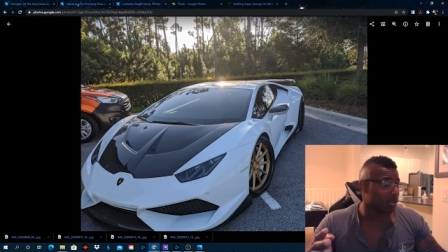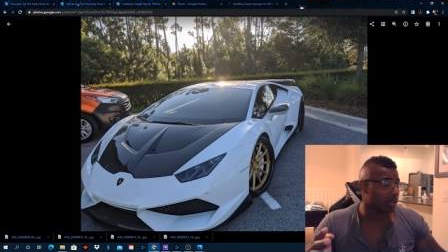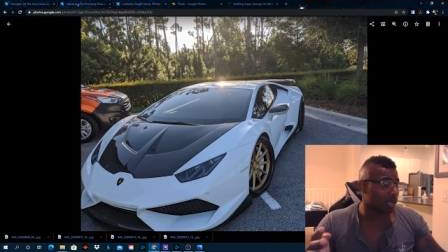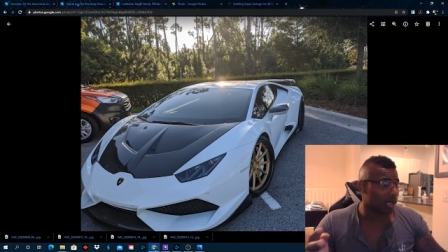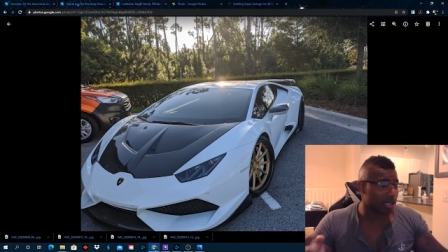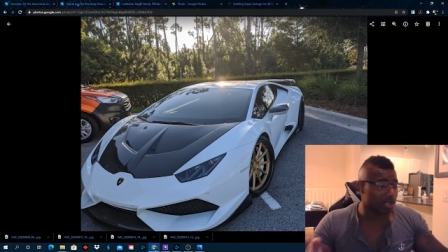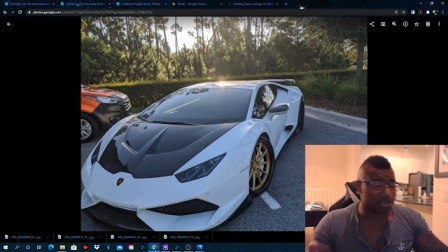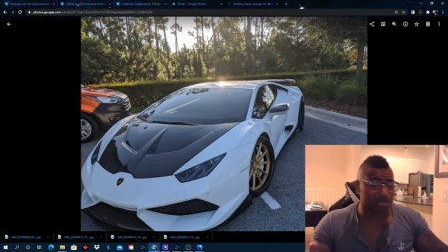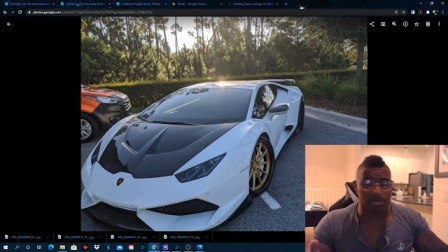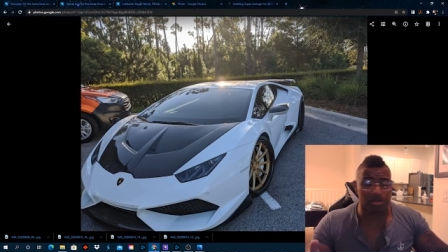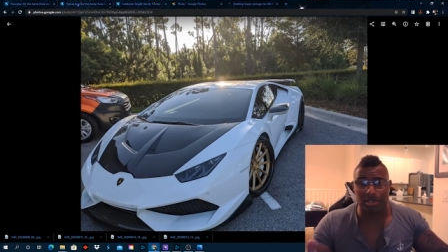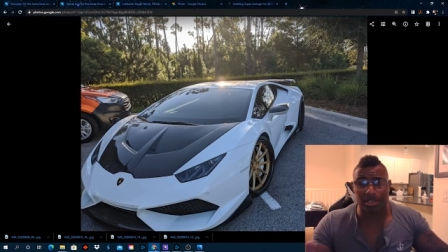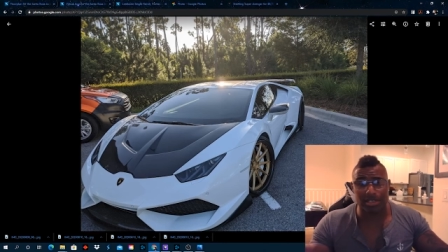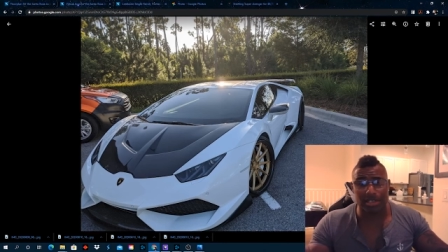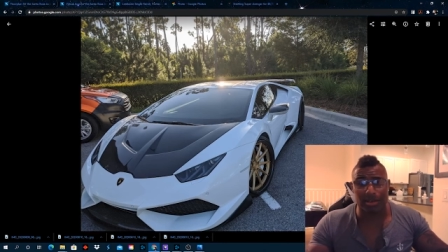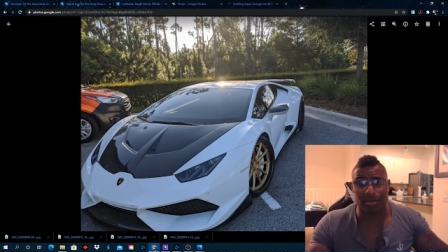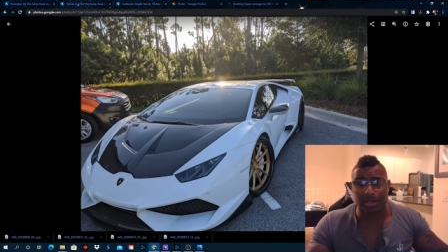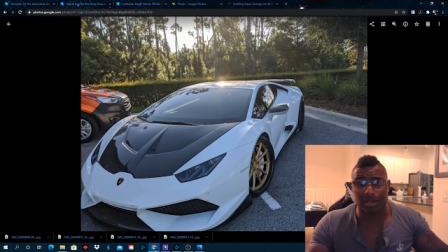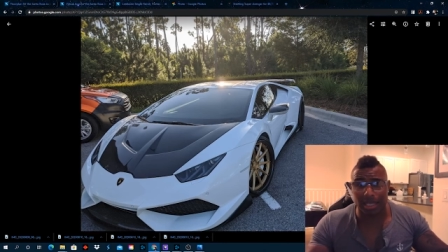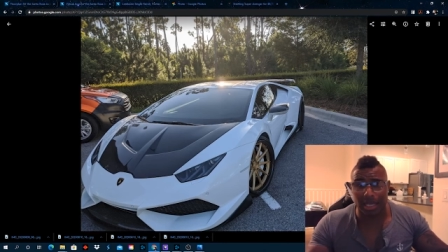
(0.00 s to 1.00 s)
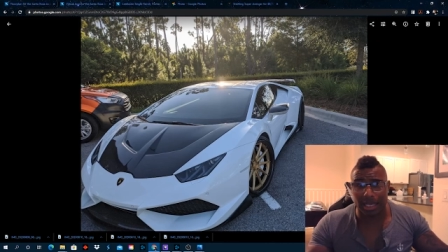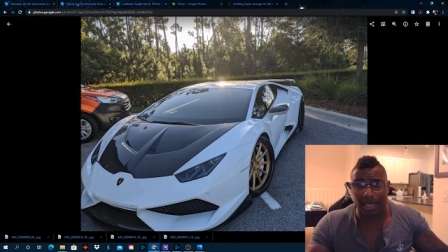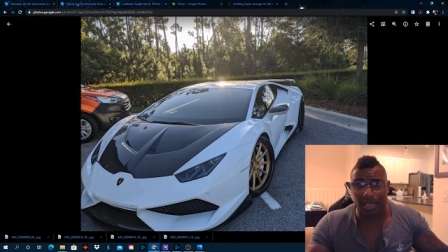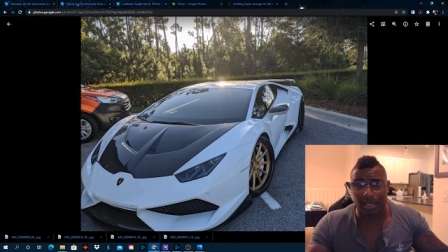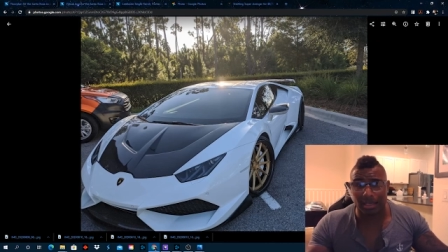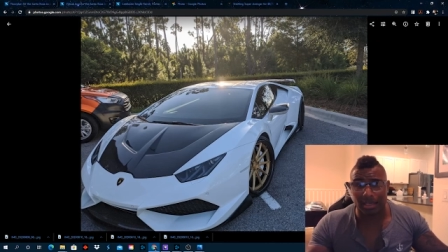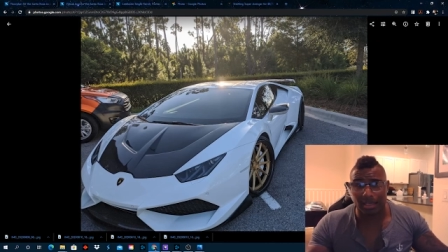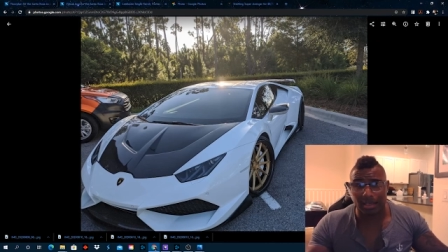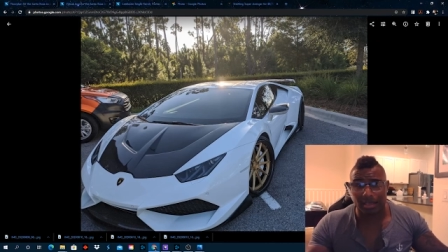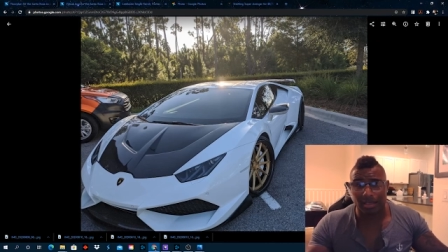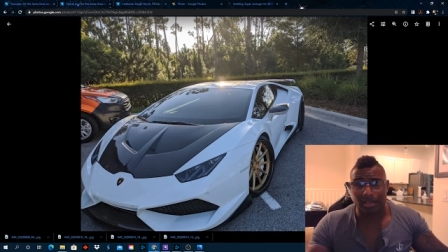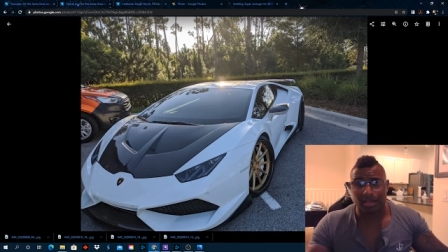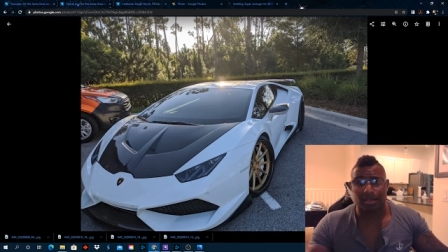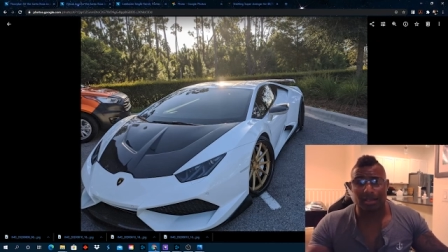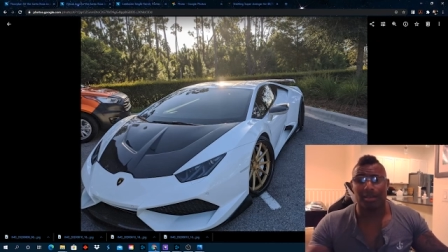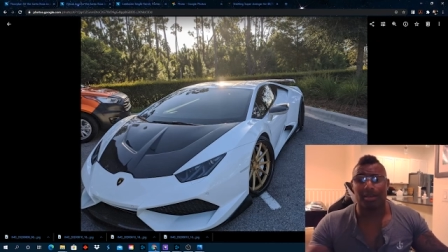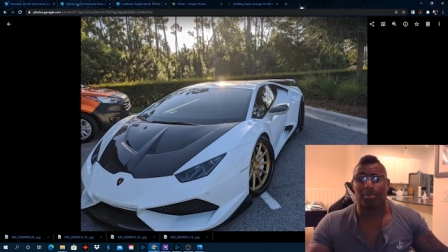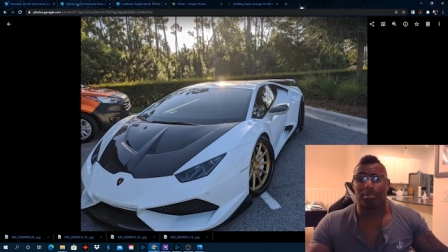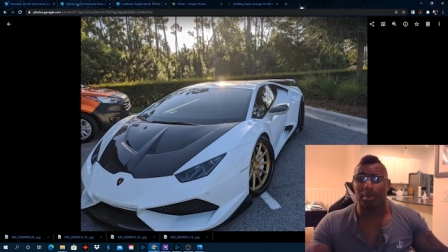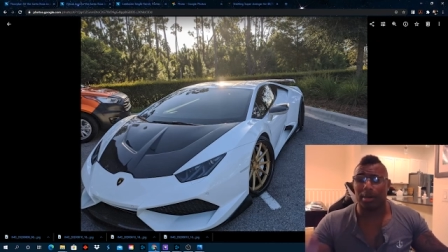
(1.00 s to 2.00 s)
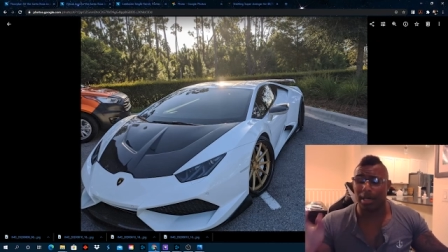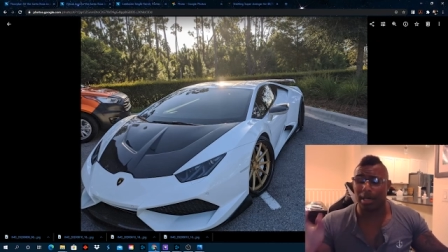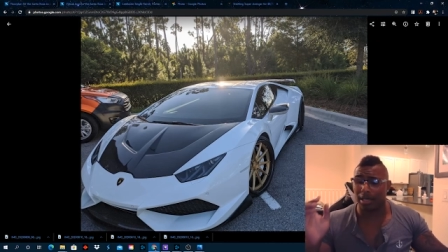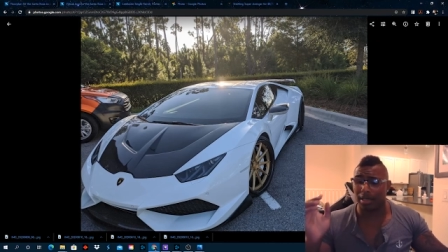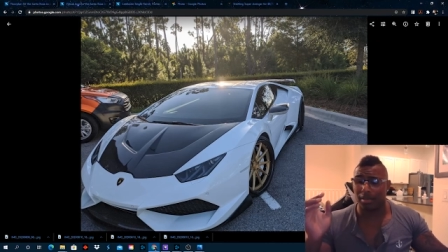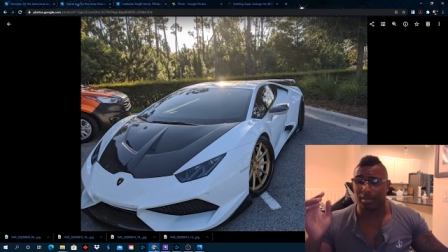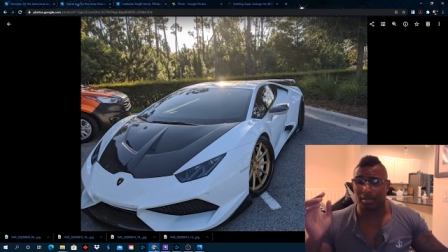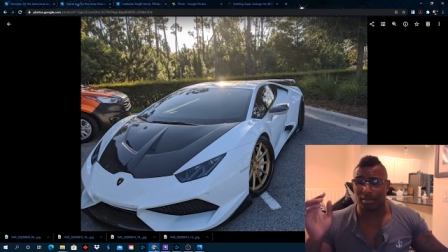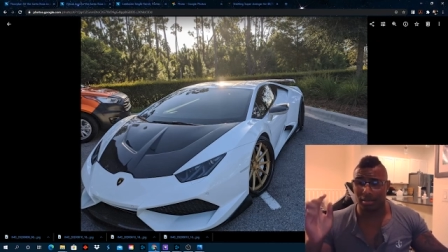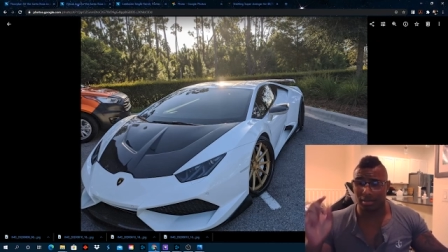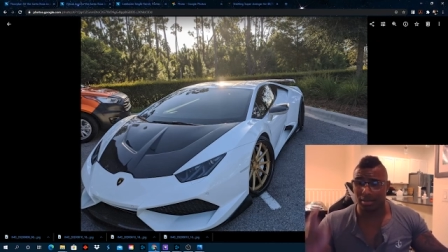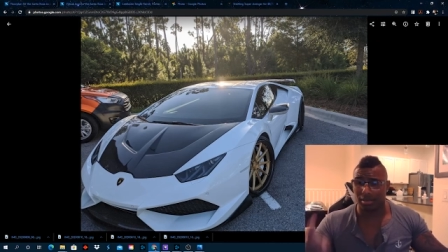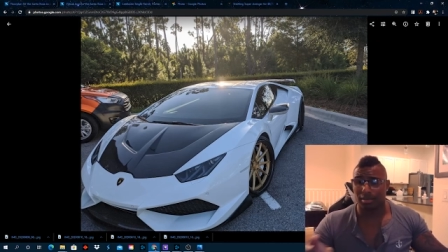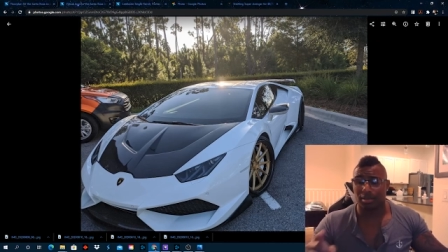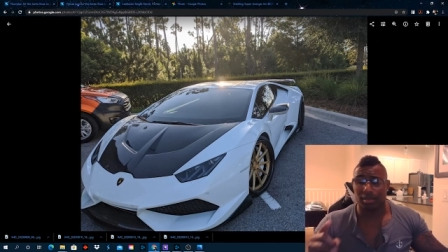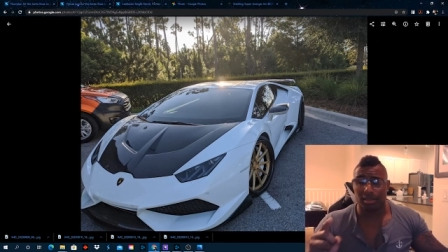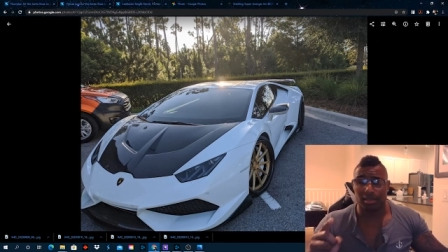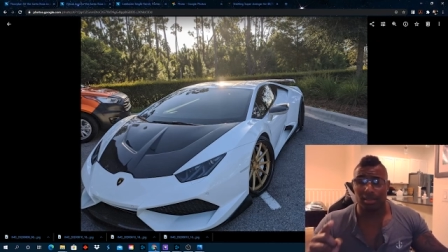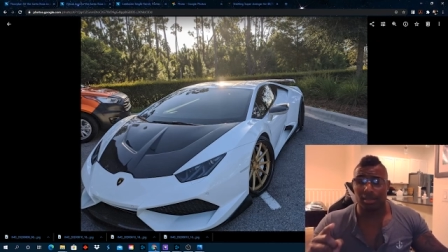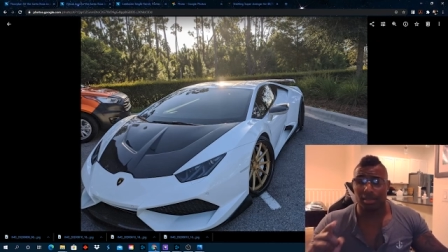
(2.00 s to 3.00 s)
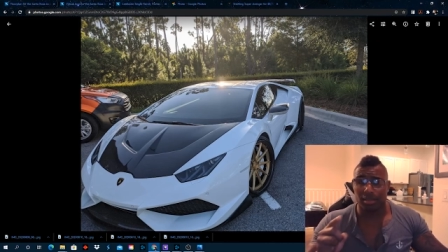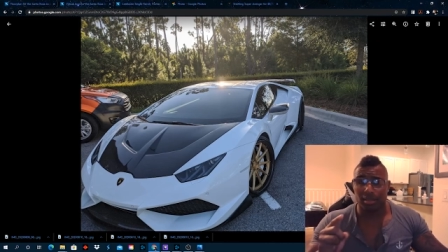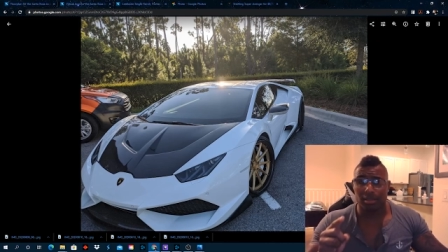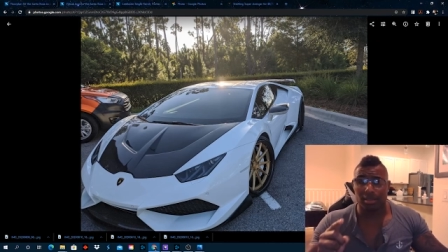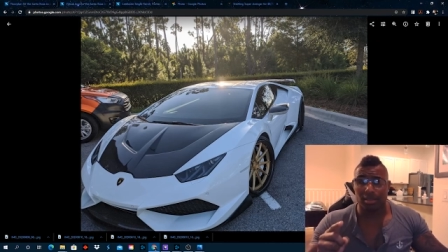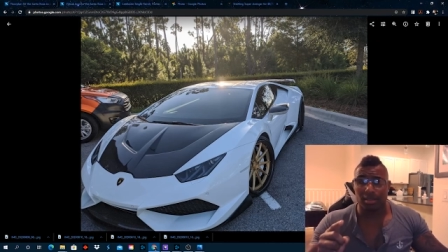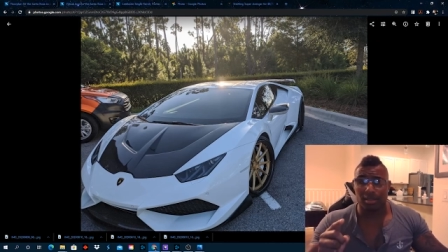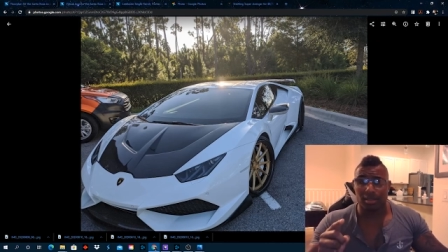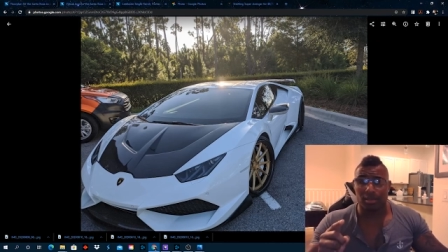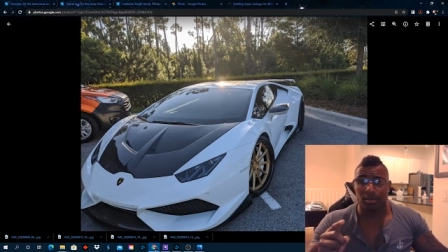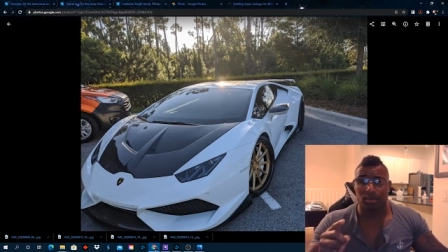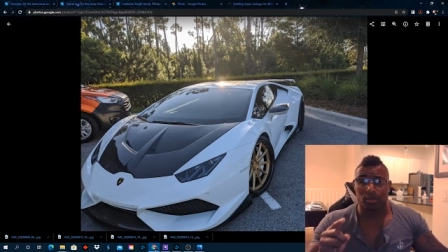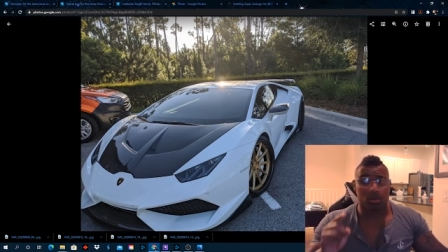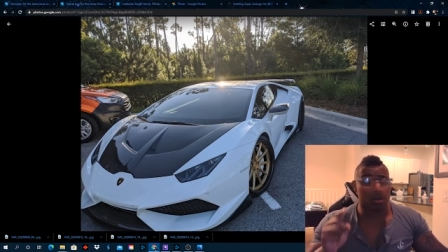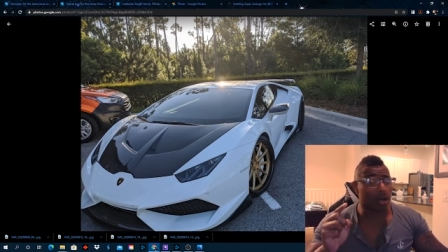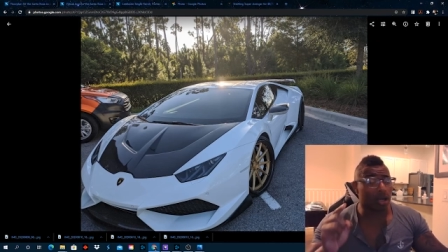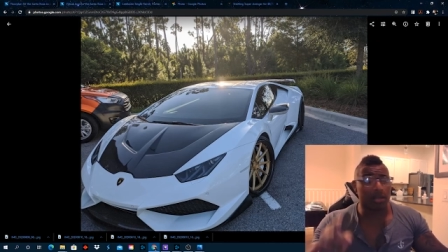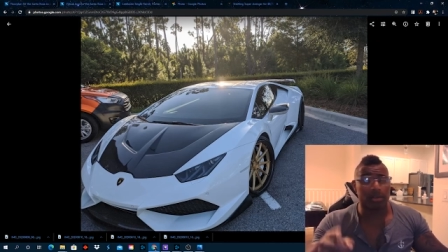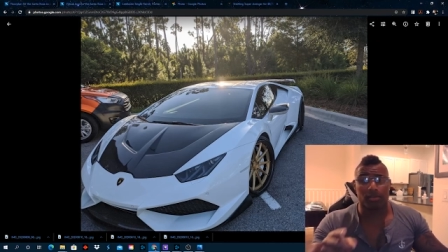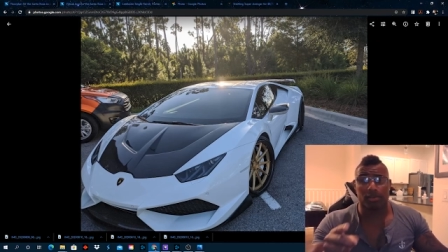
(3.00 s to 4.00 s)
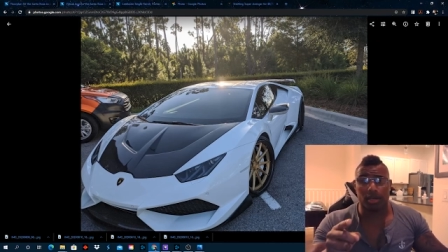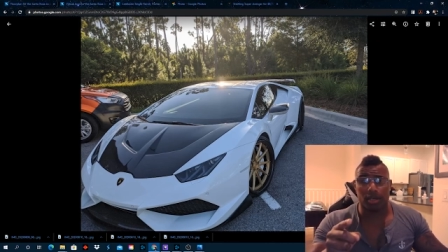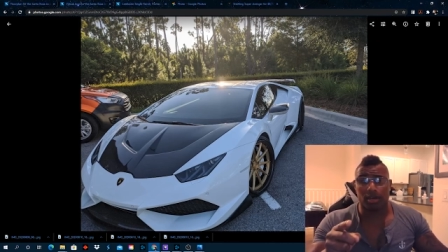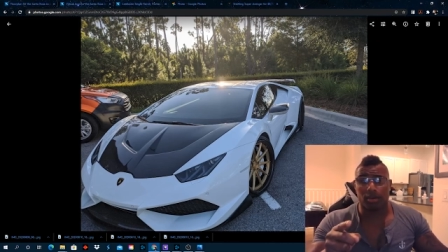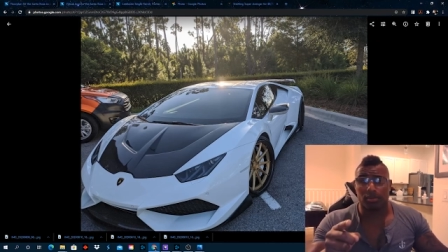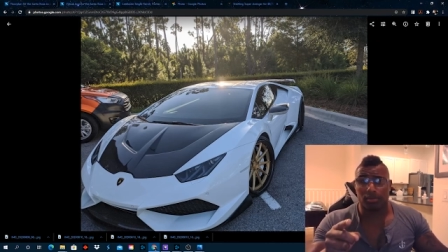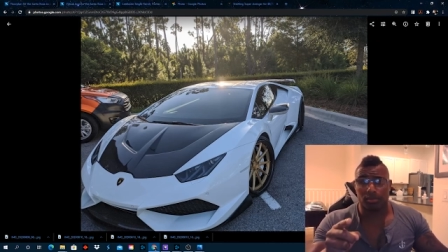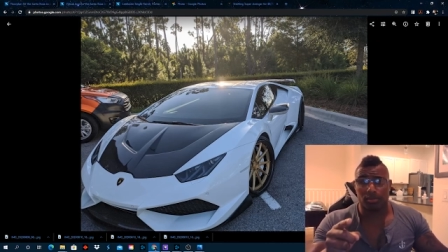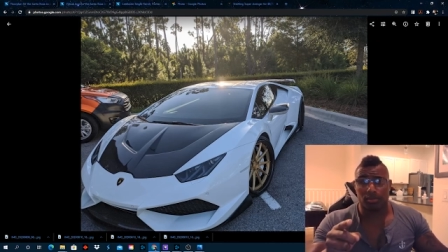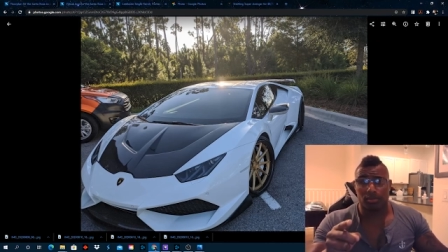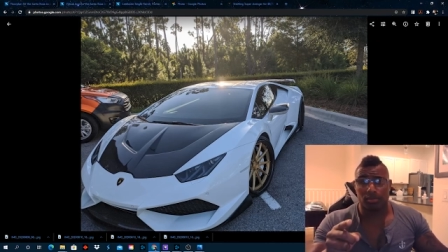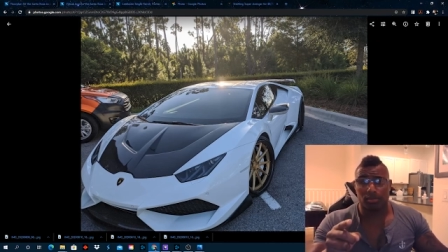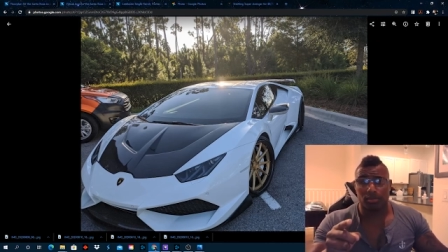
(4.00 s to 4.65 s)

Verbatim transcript: Not as soon as I would like, but we're on the road.